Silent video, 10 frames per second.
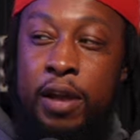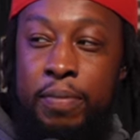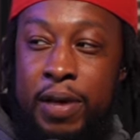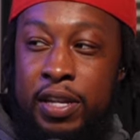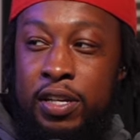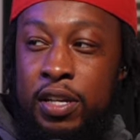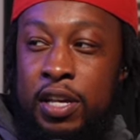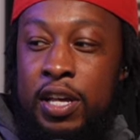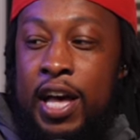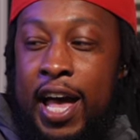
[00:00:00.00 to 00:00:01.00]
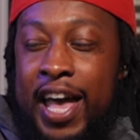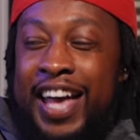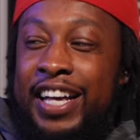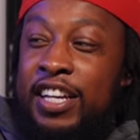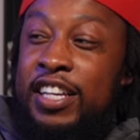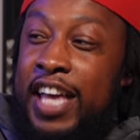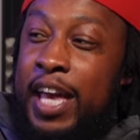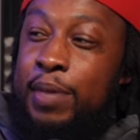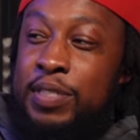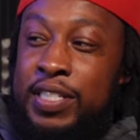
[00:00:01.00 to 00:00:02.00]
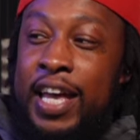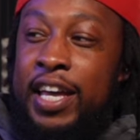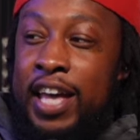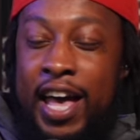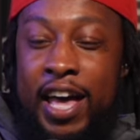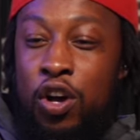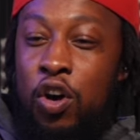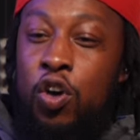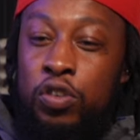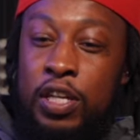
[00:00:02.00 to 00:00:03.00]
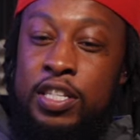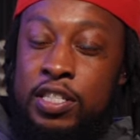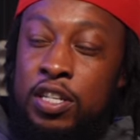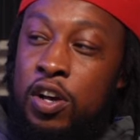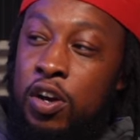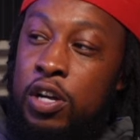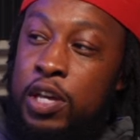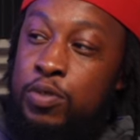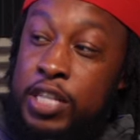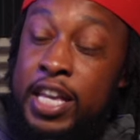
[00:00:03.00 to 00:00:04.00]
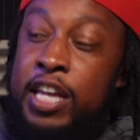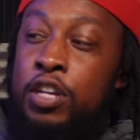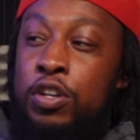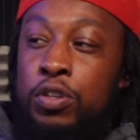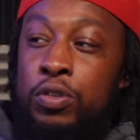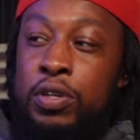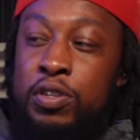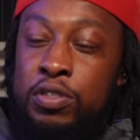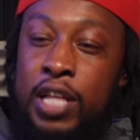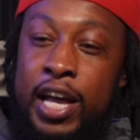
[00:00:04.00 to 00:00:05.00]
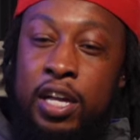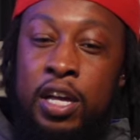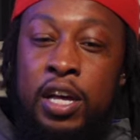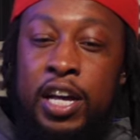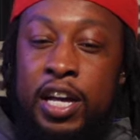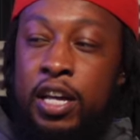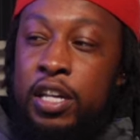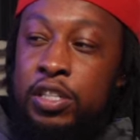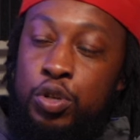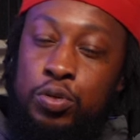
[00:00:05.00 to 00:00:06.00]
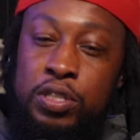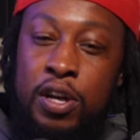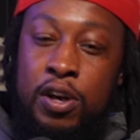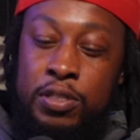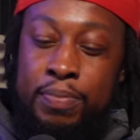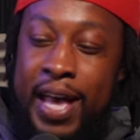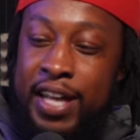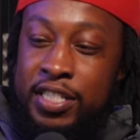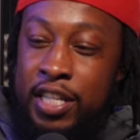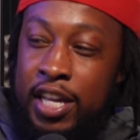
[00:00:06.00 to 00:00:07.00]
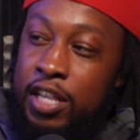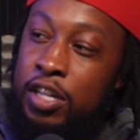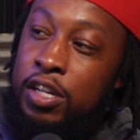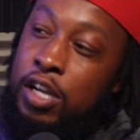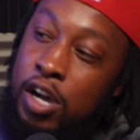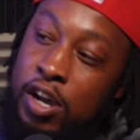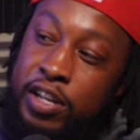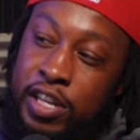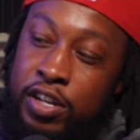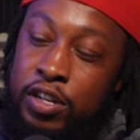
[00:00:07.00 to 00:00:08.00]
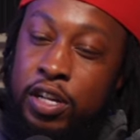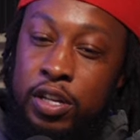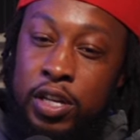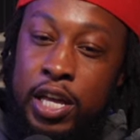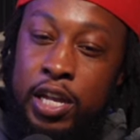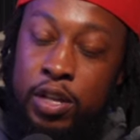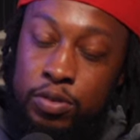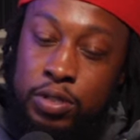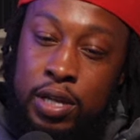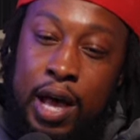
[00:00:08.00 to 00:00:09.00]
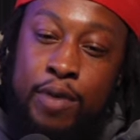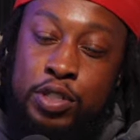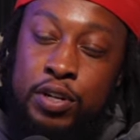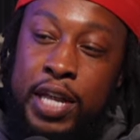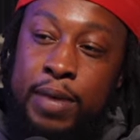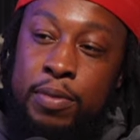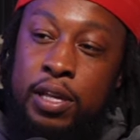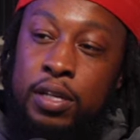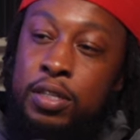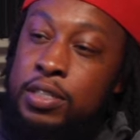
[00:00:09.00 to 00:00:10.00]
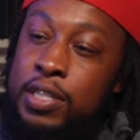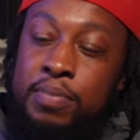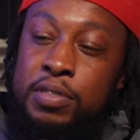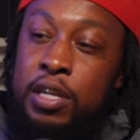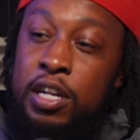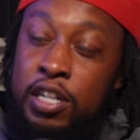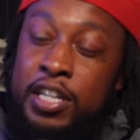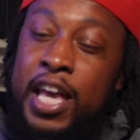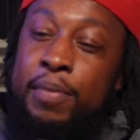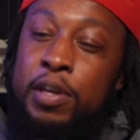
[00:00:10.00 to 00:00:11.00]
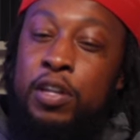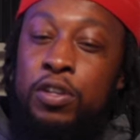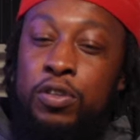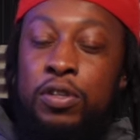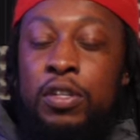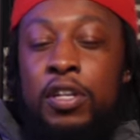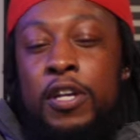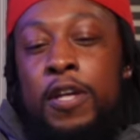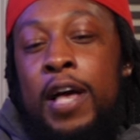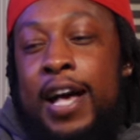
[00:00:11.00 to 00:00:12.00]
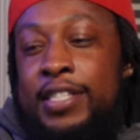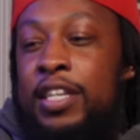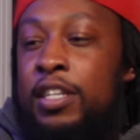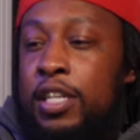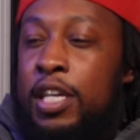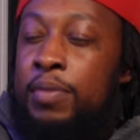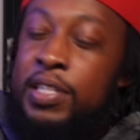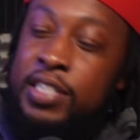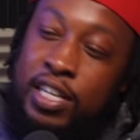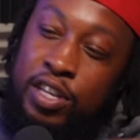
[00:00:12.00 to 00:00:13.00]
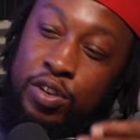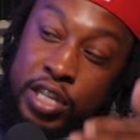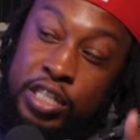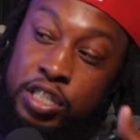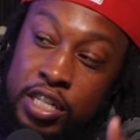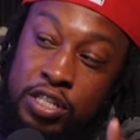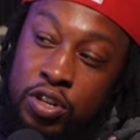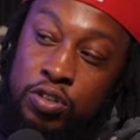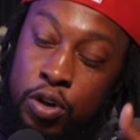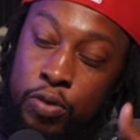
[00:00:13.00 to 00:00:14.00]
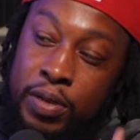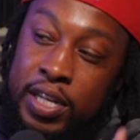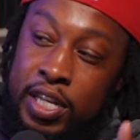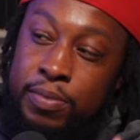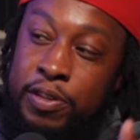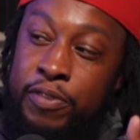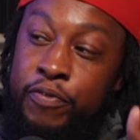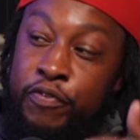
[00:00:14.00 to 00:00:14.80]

about it. Mm-hmm. I had good game second. I had a whole nother song. It was an interlude. It was like okay. Uh, two songs mashed together called the inter and it was I was gonna name it something a good game interlude. Yeah. I sent it to him. He said, yo, this shit so dope, it need to be